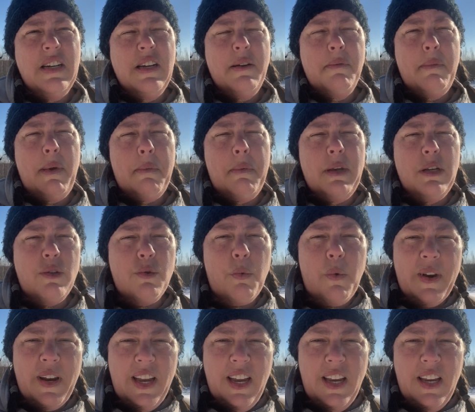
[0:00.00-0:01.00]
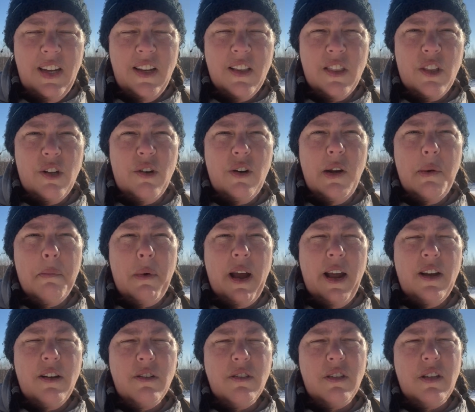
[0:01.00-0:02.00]
maybe 20, 30
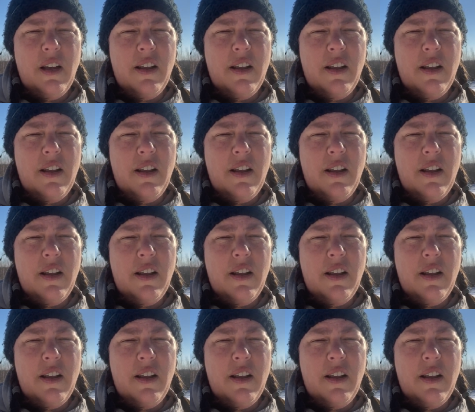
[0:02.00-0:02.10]
miles.